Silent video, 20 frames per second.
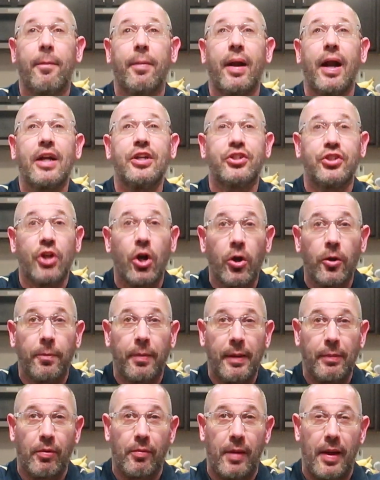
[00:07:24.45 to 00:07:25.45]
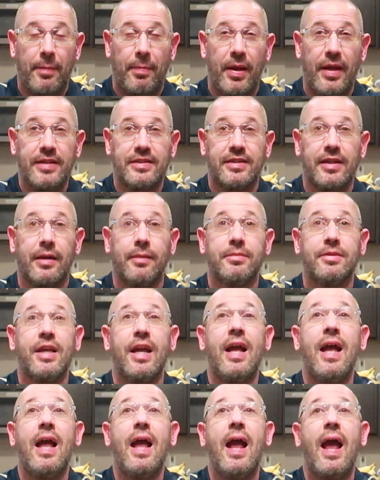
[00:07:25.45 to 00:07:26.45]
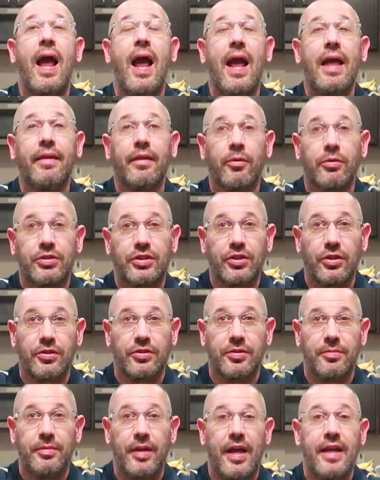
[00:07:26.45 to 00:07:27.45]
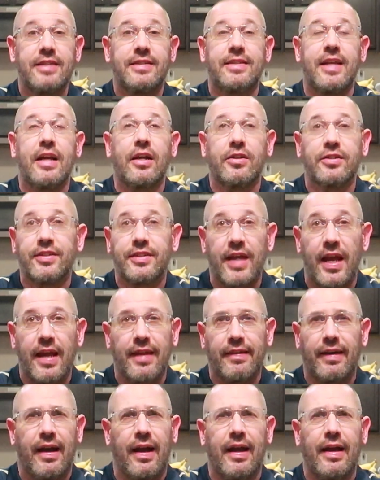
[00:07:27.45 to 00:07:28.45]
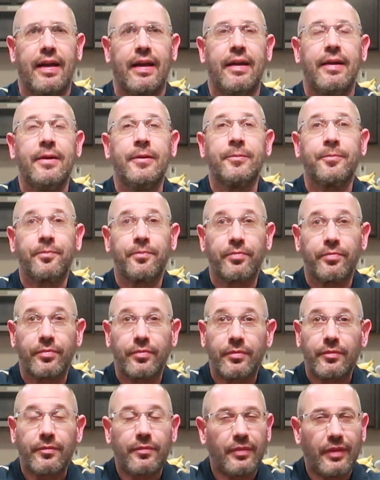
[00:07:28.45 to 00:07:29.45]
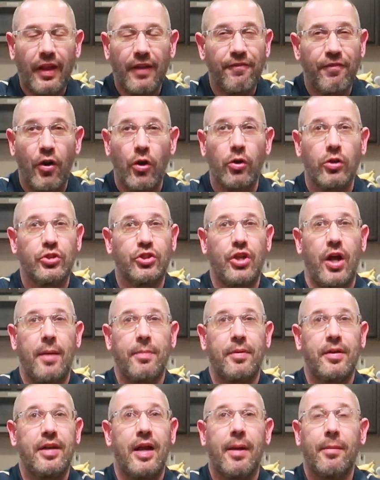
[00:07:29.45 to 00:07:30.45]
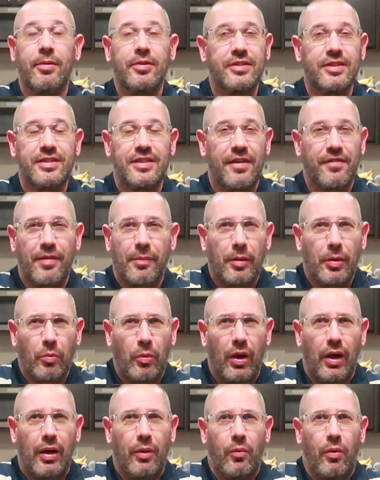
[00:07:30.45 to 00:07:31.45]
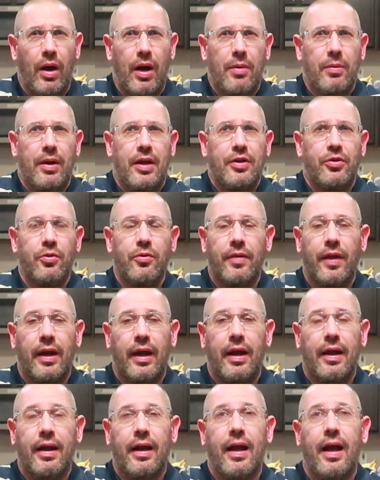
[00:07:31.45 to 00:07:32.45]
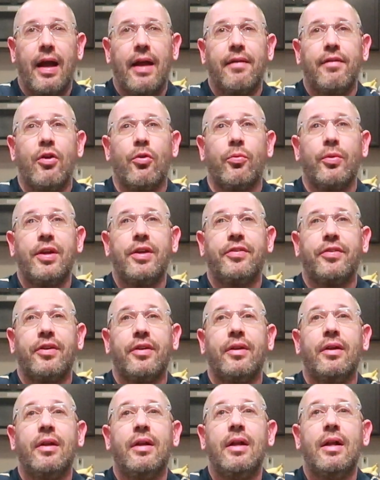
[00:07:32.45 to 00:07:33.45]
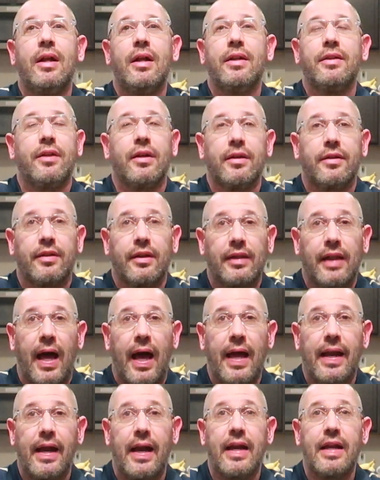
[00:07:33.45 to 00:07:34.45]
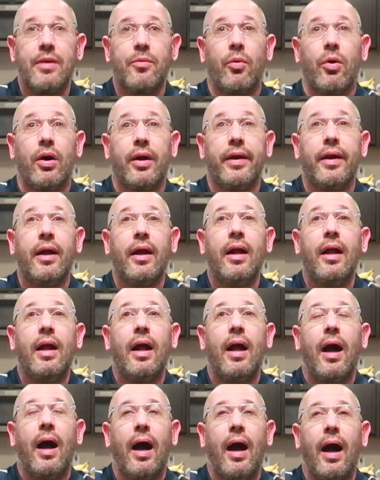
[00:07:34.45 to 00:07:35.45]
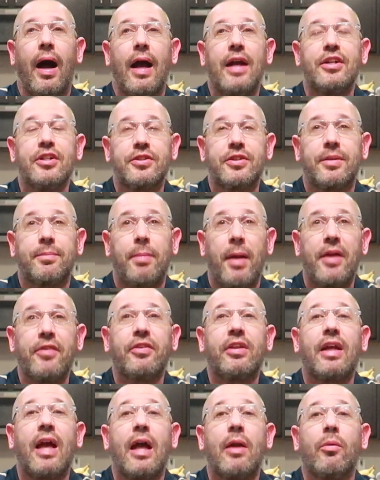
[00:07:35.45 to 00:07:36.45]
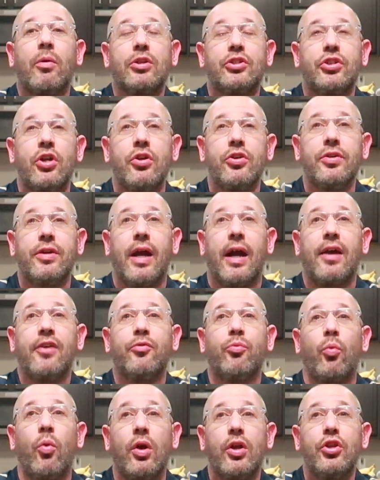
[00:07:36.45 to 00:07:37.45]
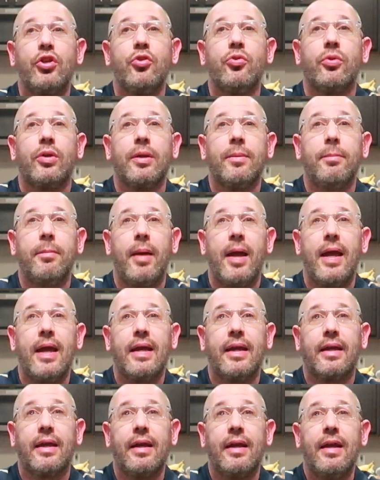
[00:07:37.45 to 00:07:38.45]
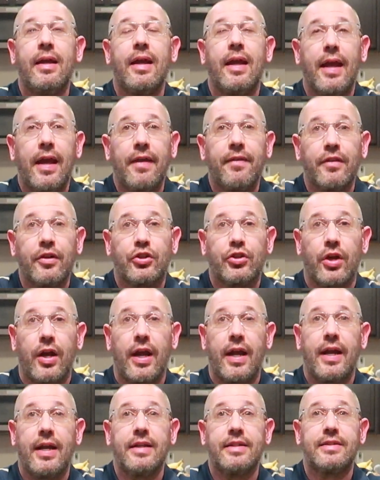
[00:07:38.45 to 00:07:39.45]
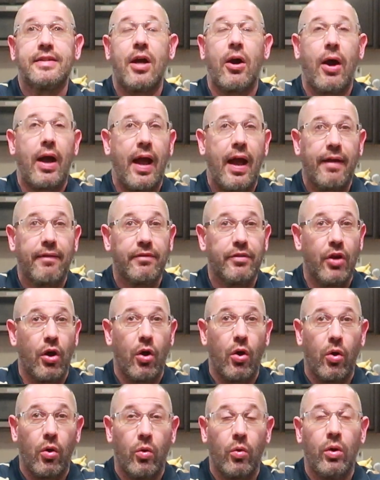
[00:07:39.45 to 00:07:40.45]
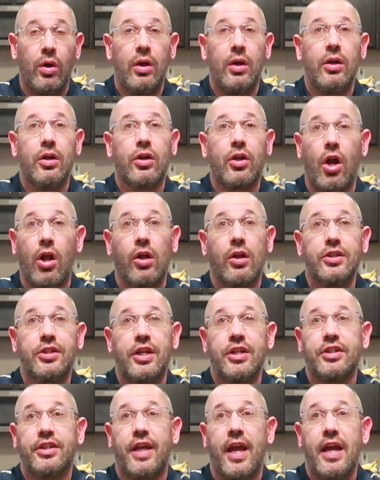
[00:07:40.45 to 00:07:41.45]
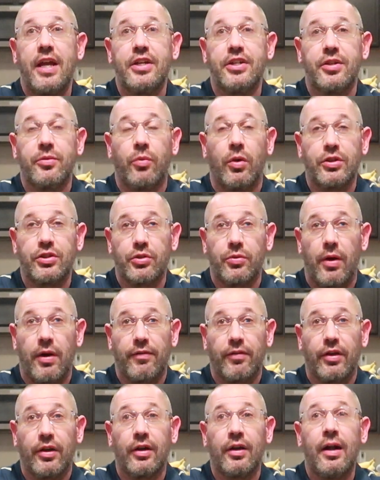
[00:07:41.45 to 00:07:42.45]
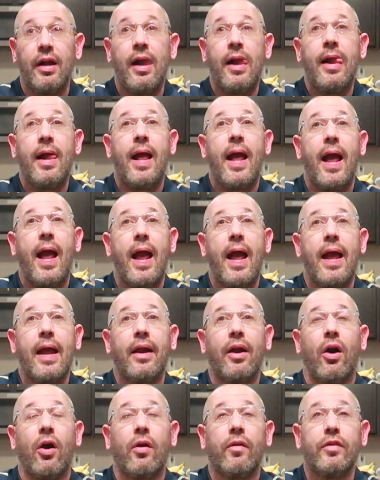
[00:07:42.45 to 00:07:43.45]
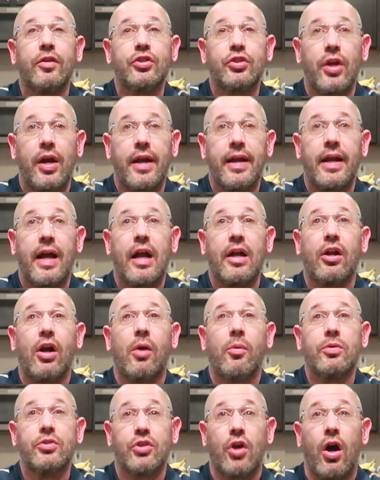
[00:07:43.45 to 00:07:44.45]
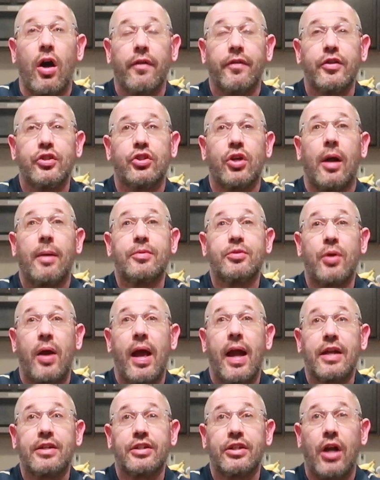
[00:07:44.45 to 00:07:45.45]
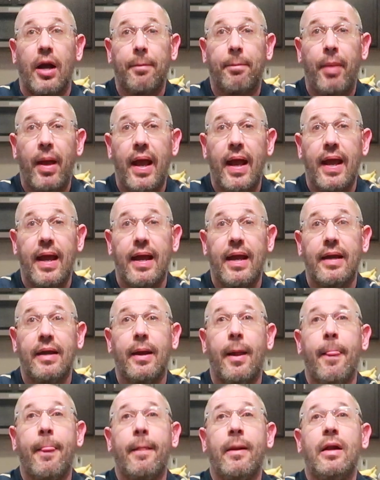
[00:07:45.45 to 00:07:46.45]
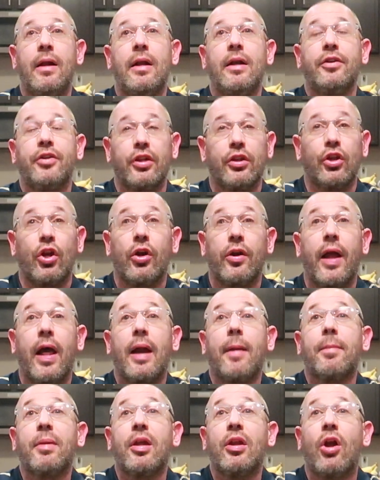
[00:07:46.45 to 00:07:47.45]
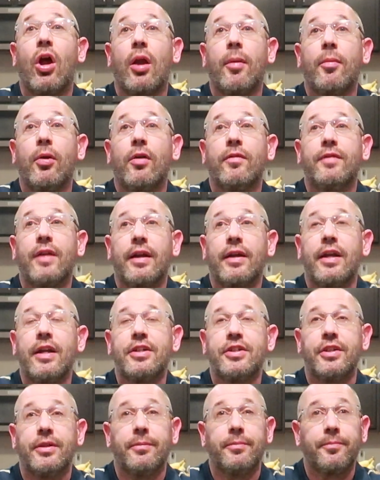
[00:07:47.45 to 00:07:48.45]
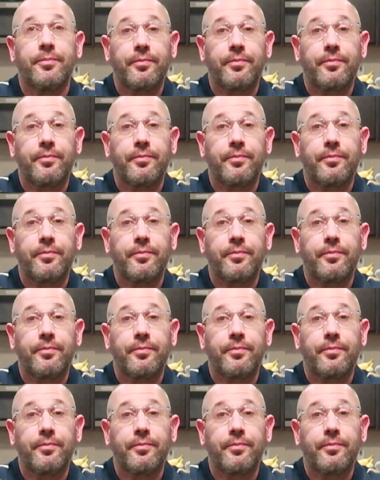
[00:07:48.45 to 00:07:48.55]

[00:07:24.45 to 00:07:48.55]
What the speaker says: But I showed people my pay stubs, and there were still some naysayers saying that I photoshopped the numbers and stuff. And I'm like, why would I do that? I had no reason to lie to anyone. I just basically kind of want to show you guys what you can make in the trades. Now I had no college education whatsoever, and all the training I got was on the job. So I actually got paid to learn how to be an automotive technician.